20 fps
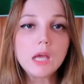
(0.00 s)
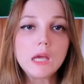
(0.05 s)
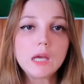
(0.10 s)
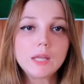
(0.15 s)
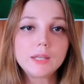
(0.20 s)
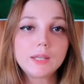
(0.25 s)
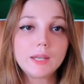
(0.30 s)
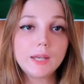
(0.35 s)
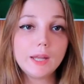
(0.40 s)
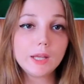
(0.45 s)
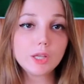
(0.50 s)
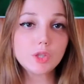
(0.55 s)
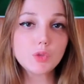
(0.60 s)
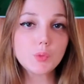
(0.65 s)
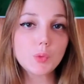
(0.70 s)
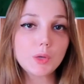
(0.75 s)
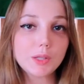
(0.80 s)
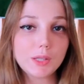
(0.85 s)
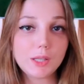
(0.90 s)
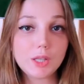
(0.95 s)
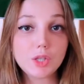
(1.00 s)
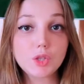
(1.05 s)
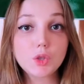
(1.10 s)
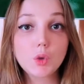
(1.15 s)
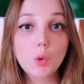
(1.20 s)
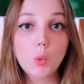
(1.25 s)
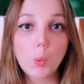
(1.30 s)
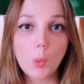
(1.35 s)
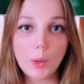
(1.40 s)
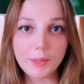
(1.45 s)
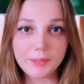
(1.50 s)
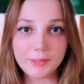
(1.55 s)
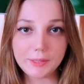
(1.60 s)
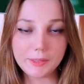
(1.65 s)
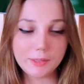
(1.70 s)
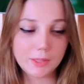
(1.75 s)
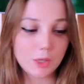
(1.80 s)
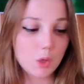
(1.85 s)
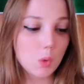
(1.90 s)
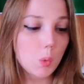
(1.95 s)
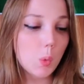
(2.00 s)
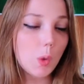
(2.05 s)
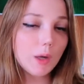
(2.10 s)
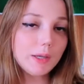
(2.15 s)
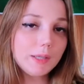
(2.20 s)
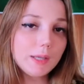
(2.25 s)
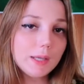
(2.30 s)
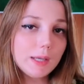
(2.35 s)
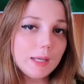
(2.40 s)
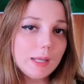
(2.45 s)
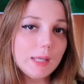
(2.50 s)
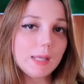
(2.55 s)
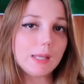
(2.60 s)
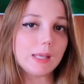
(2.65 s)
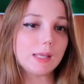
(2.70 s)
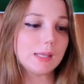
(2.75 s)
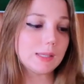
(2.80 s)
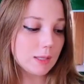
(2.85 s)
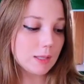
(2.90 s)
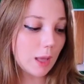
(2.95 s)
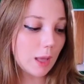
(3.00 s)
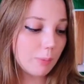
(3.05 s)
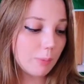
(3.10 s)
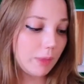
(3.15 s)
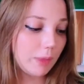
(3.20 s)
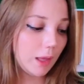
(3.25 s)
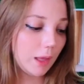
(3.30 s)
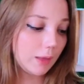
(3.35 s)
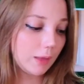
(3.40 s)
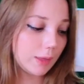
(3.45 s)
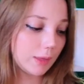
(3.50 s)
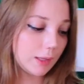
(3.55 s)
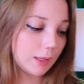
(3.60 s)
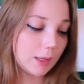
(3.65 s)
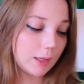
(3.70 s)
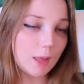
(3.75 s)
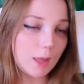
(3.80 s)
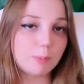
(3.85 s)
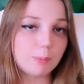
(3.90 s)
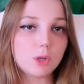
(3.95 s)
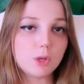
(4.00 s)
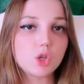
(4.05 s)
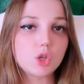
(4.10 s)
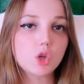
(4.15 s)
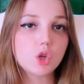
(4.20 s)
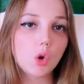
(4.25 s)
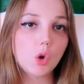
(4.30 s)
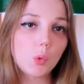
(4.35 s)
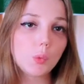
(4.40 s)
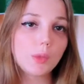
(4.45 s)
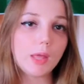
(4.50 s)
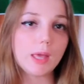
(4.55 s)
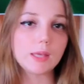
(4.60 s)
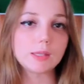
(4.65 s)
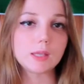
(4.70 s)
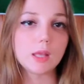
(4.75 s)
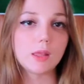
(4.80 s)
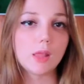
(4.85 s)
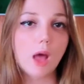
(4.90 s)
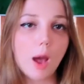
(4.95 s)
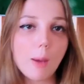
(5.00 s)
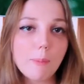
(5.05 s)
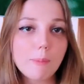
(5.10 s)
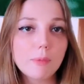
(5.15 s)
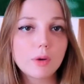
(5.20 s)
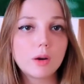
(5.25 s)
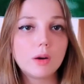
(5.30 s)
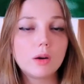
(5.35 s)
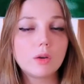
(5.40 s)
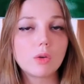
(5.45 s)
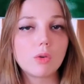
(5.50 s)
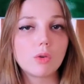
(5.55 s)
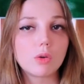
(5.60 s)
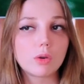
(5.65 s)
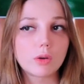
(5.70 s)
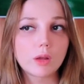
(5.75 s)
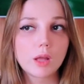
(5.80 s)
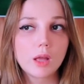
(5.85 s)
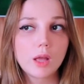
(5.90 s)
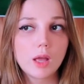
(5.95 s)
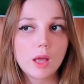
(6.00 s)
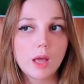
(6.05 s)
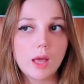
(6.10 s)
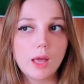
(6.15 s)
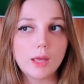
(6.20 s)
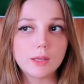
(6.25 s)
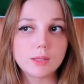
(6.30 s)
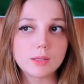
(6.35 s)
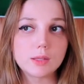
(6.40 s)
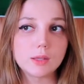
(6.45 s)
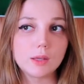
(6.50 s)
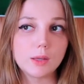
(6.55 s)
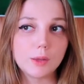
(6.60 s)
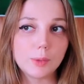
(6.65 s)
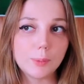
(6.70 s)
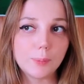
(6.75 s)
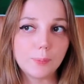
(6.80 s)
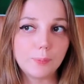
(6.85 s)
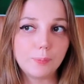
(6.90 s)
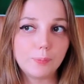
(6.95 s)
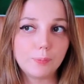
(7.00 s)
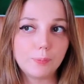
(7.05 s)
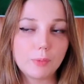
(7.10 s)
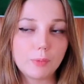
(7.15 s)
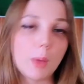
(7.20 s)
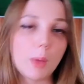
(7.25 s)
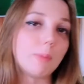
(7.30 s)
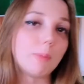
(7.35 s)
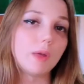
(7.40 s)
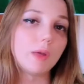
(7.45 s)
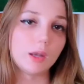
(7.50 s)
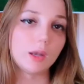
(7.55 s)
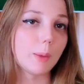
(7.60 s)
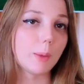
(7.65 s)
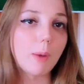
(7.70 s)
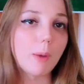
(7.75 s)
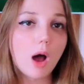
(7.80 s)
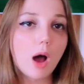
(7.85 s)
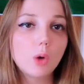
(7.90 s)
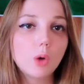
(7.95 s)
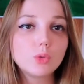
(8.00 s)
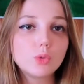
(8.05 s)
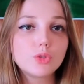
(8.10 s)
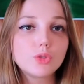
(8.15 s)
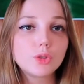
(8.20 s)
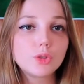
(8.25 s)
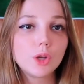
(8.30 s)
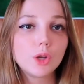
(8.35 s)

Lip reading: The next word is quantity. Quantity is something that can be shown as a number or as an amount.